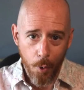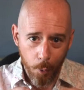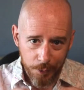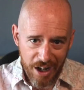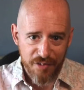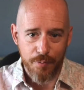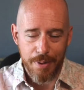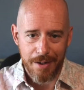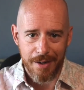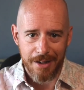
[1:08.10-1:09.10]
we'll dive a
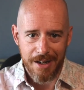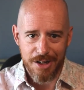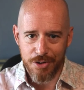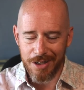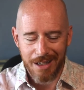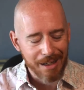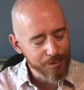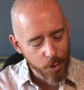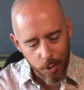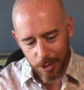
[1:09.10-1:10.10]
bit into history, and
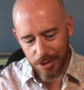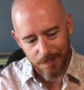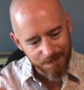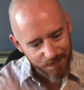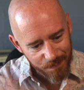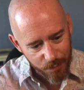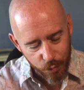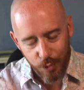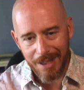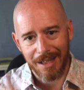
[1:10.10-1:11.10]
of course,
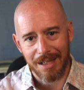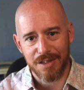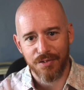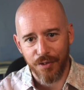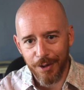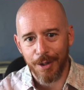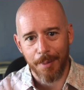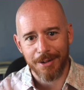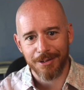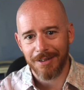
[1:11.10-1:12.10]
reading is
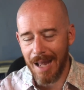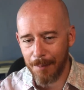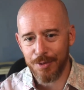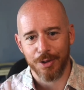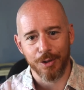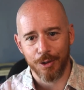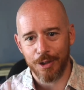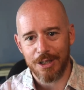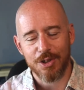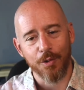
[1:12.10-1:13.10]
fundamental,
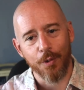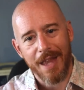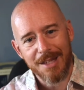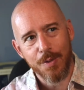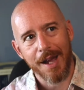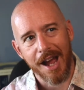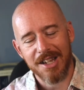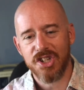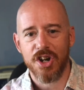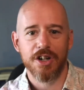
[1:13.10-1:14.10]
absolutely. So that's why I
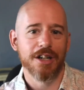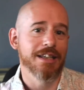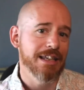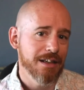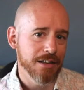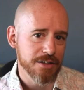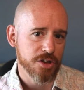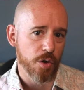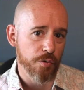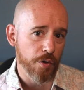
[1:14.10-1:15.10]
started a geek list
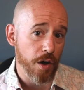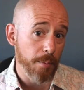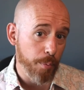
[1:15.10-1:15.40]
over on